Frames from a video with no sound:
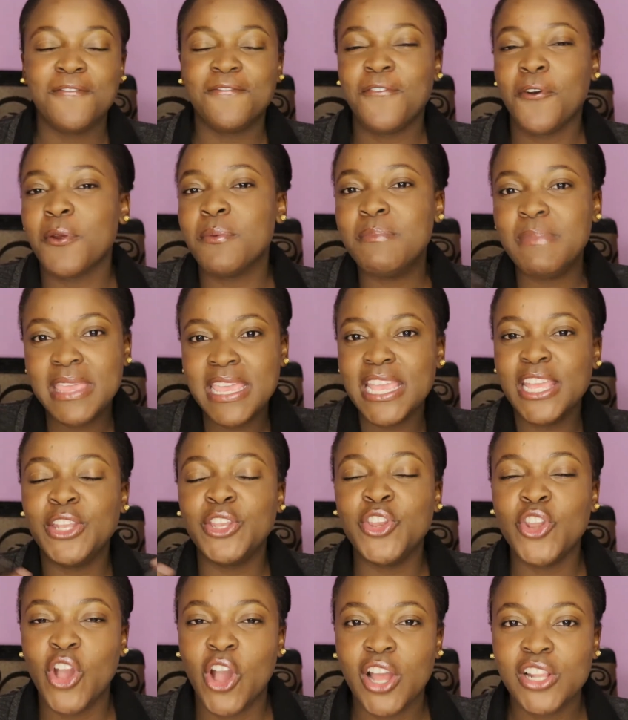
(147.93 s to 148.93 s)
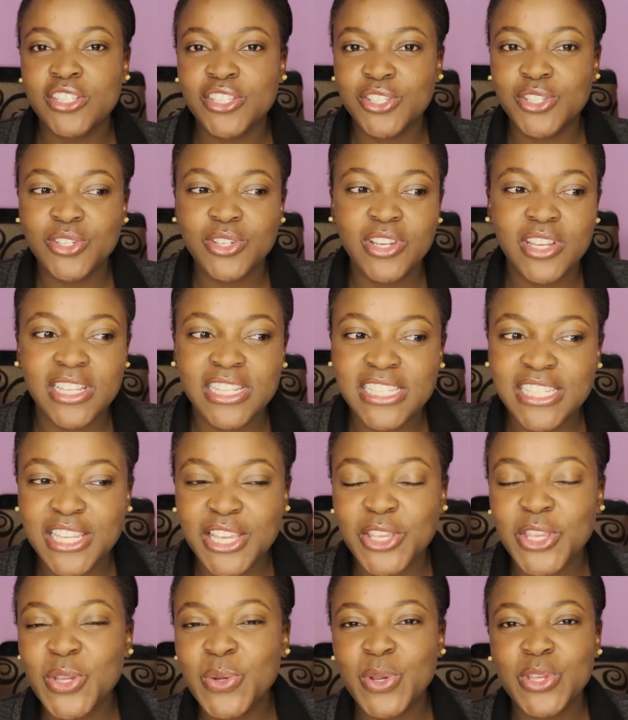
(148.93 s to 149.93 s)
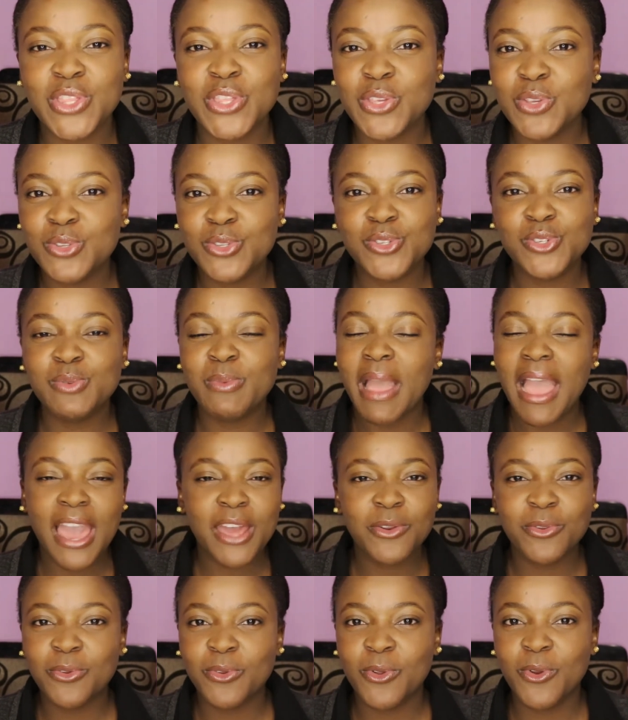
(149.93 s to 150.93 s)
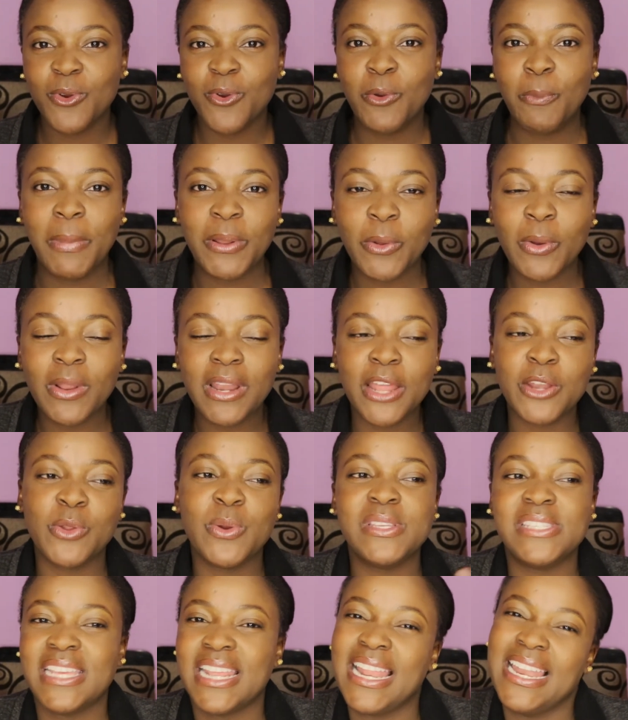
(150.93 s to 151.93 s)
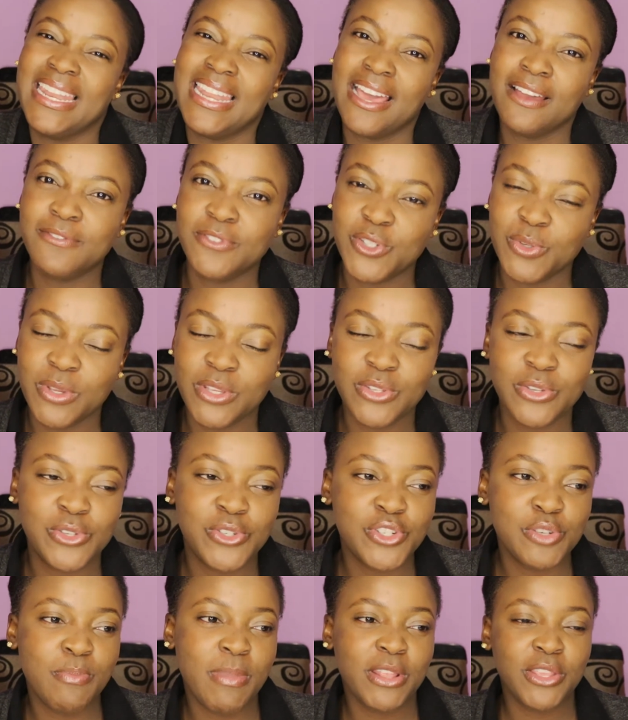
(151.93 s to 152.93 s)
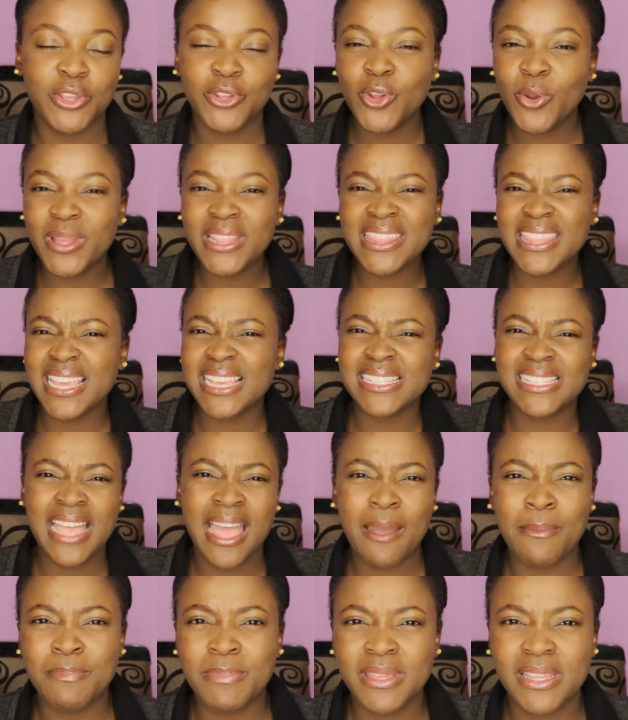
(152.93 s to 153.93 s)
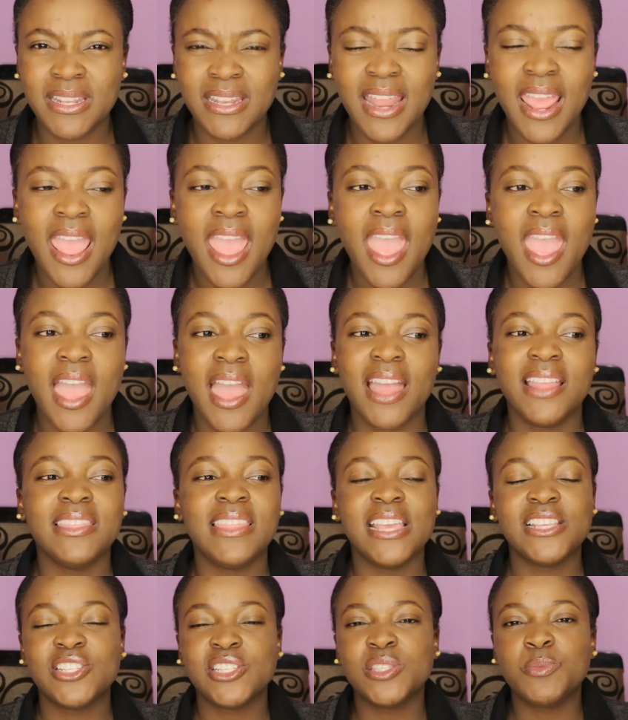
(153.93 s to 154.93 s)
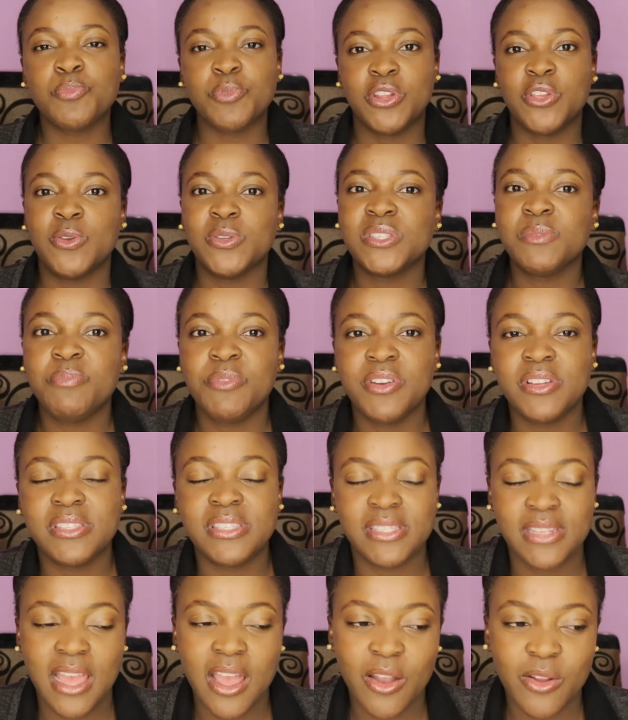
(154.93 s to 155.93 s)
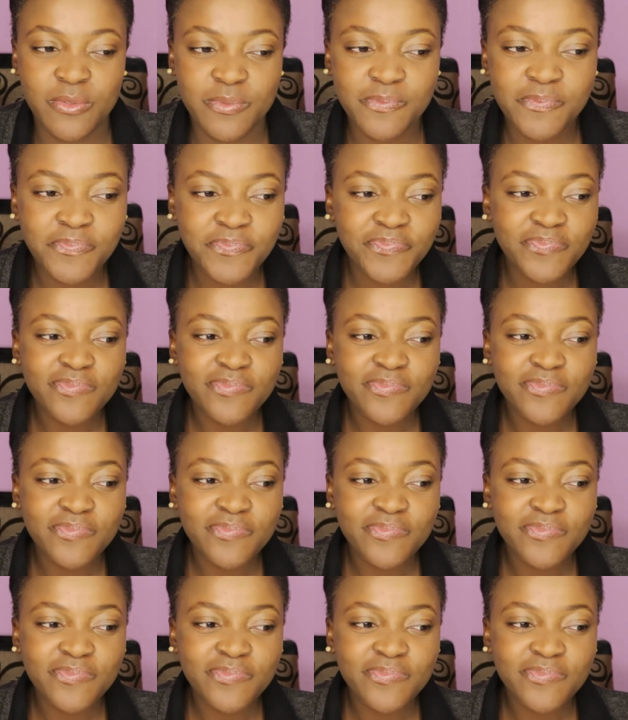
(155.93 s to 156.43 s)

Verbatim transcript: for me not to continue with YouTube. I don't know, but all I know is that I love doing YouTube. But you know when things happen and they just bring your spirits down,